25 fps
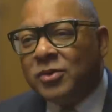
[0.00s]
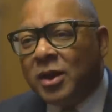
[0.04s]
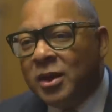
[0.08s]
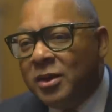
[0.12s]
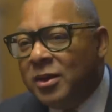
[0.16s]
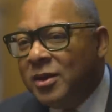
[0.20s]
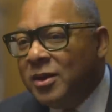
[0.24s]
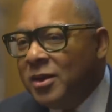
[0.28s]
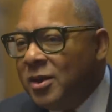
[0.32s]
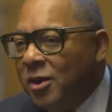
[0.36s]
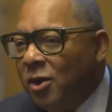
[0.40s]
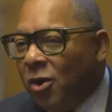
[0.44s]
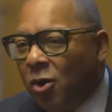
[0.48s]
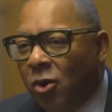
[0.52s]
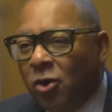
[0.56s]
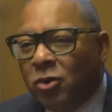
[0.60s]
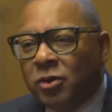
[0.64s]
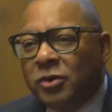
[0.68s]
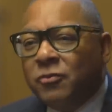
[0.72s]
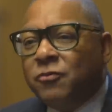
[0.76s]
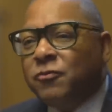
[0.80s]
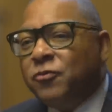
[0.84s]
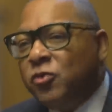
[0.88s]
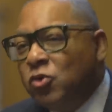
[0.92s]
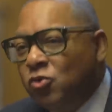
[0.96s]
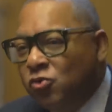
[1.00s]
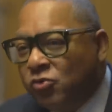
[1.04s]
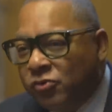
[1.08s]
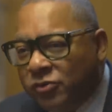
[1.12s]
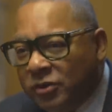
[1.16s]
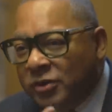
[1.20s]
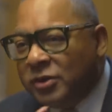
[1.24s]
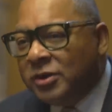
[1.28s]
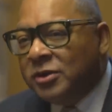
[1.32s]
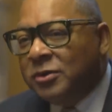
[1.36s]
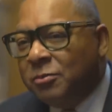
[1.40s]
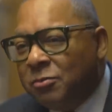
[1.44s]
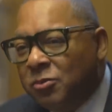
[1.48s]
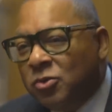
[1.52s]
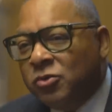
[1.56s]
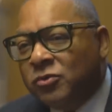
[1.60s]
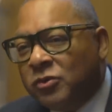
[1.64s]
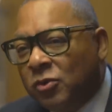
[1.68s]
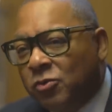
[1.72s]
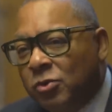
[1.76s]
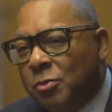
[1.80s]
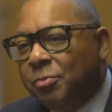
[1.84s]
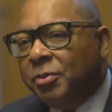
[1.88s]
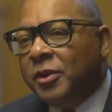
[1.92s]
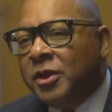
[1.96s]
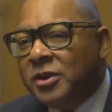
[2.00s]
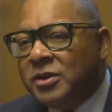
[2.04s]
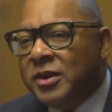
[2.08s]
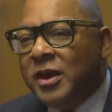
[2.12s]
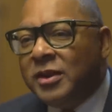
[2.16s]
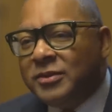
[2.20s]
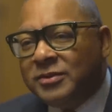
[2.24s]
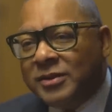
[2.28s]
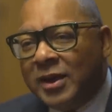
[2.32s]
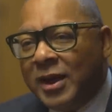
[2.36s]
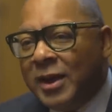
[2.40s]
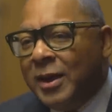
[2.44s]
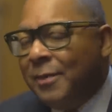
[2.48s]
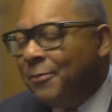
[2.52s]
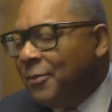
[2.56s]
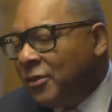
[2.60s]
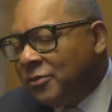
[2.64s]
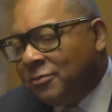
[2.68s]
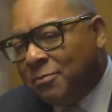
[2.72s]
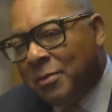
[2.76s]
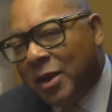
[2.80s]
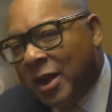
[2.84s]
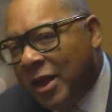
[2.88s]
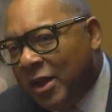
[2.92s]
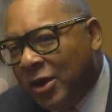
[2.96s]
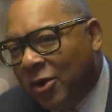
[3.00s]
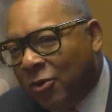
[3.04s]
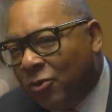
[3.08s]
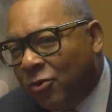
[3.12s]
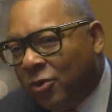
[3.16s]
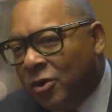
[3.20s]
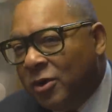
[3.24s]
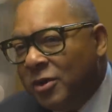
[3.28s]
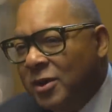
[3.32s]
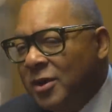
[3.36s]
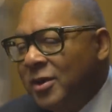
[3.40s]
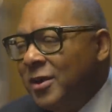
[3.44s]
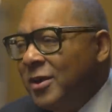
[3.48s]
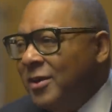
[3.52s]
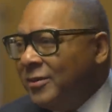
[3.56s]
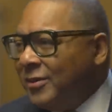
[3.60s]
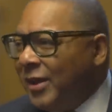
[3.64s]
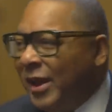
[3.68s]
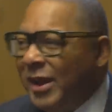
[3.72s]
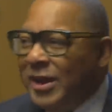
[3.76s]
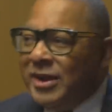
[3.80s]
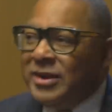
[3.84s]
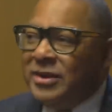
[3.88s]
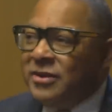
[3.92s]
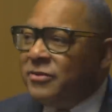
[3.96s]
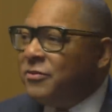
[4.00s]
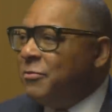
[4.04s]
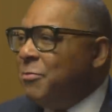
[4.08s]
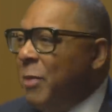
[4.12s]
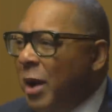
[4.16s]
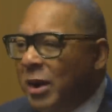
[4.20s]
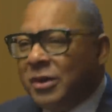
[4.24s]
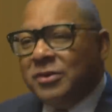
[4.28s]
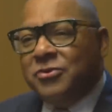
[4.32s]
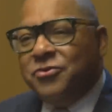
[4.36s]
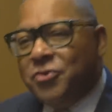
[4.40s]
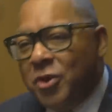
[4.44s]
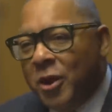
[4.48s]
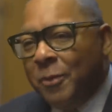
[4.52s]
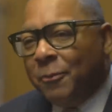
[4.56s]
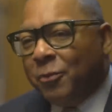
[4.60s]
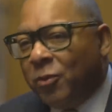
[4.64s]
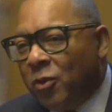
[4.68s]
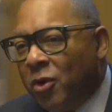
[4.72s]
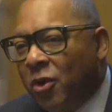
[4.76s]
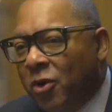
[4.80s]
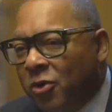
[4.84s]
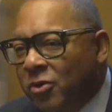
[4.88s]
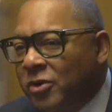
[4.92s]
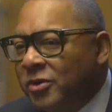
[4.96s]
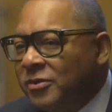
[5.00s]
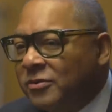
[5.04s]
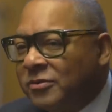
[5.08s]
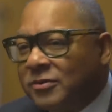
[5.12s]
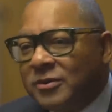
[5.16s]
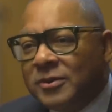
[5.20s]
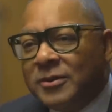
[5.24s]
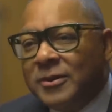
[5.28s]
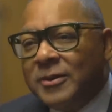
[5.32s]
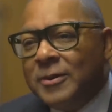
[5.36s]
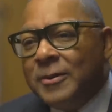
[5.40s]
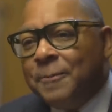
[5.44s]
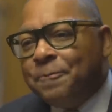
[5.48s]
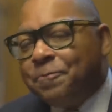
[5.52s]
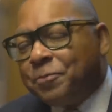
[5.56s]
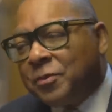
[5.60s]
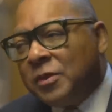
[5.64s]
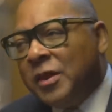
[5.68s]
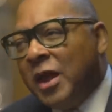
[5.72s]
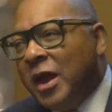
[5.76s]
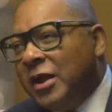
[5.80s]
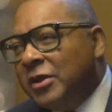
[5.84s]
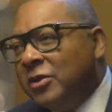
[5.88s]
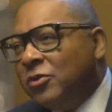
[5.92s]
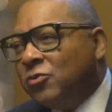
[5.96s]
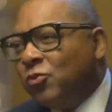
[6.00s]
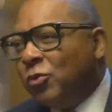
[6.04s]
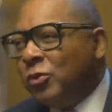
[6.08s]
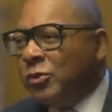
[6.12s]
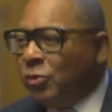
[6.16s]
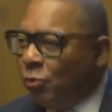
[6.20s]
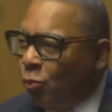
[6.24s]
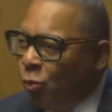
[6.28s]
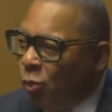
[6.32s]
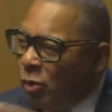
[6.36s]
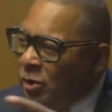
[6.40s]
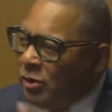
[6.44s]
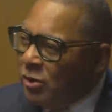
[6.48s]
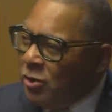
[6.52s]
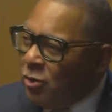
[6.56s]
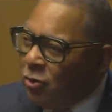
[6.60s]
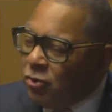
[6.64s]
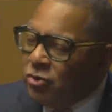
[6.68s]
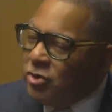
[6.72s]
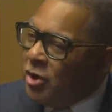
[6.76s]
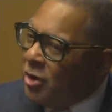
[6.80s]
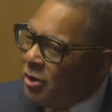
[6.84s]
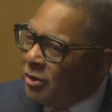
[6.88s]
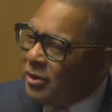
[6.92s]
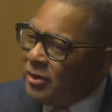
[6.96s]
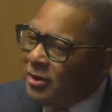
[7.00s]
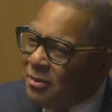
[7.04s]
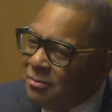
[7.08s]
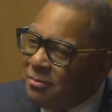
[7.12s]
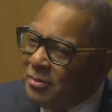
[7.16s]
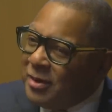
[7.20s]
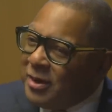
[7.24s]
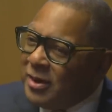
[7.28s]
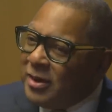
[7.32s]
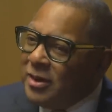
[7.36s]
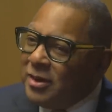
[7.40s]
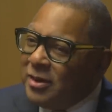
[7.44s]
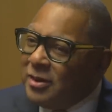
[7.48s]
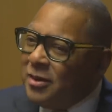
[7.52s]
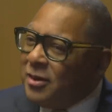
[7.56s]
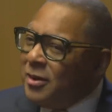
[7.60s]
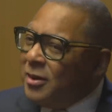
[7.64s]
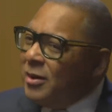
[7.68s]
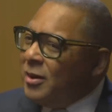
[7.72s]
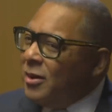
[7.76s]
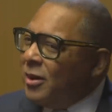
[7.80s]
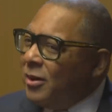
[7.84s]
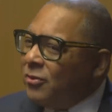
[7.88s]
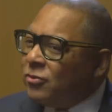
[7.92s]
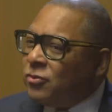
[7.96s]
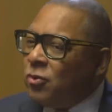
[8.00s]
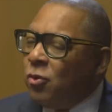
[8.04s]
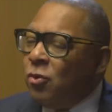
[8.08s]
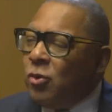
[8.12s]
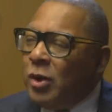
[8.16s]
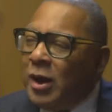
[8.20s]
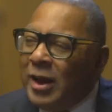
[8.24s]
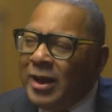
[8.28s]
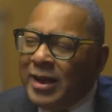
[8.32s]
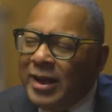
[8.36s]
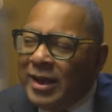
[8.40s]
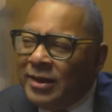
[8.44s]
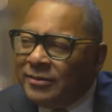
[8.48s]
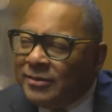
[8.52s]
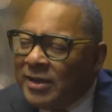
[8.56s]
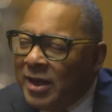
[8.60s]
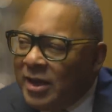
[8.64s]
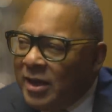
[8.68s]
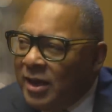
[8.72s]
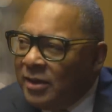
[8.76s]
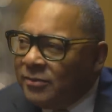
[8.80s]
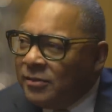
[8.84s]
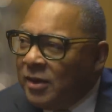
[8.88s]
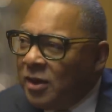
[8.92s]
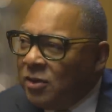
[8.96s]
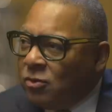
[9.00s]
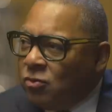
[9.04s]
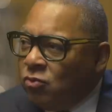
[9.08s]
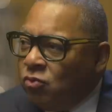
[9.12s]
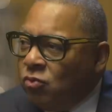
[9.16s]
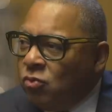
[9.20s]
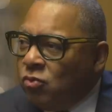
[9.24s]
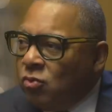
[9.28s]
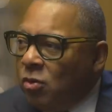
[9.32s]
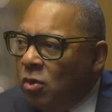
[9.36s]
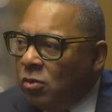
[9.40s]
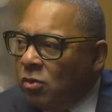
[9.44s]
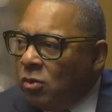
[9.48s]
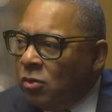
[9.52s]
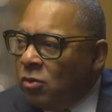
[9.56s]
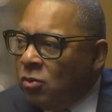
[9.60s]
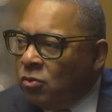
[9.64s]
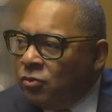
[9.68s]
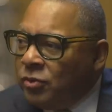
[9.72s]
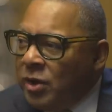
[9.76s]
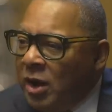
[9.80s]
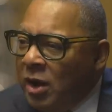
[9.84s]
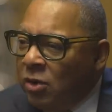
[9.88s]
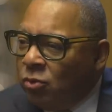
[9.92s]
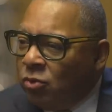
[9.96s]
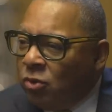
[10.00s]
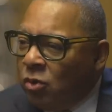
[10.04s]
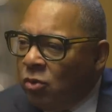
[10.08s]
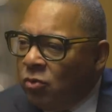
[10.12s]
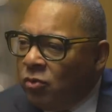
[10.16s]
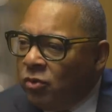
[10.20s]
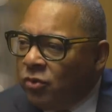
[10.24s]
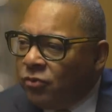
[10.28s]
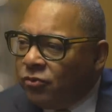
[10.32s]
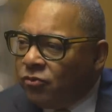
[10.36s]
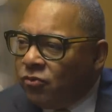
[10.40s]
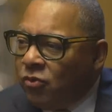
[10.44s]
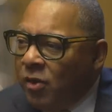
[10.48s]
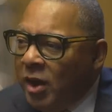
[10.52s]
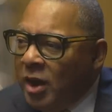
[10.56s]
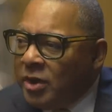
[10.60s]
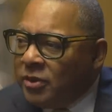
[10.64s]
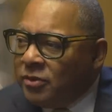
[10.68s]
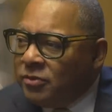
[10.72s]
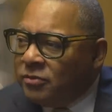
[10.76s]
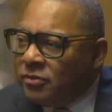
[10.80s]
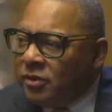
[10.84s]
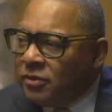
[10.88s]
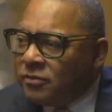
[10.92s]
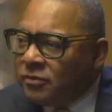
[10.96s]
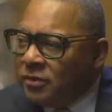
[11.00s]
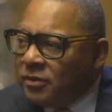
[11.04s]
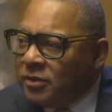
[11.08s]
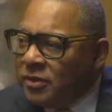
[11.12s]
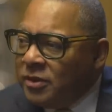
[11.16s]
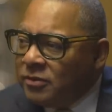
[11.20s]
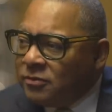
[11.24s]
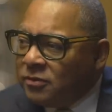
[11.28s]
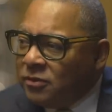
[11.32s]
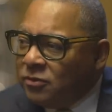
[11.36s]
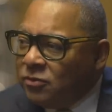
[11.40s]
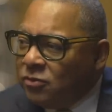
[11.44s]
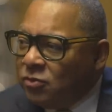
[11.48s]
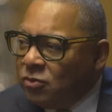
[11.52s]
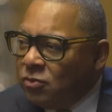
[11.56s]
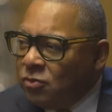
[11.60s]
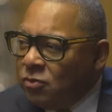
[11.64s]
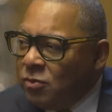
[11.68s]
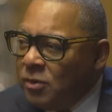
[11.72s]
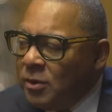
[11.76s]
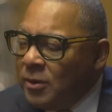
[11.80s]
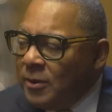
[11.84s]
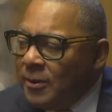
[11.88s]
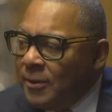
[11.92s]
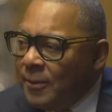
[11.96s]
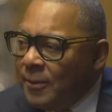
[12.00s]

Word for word: so I, all the fusion and the music we played in that time is my era. The 80s, my contemporaries. 90s were a little younger than me. So as I, as I grew older, I would always try to just listen to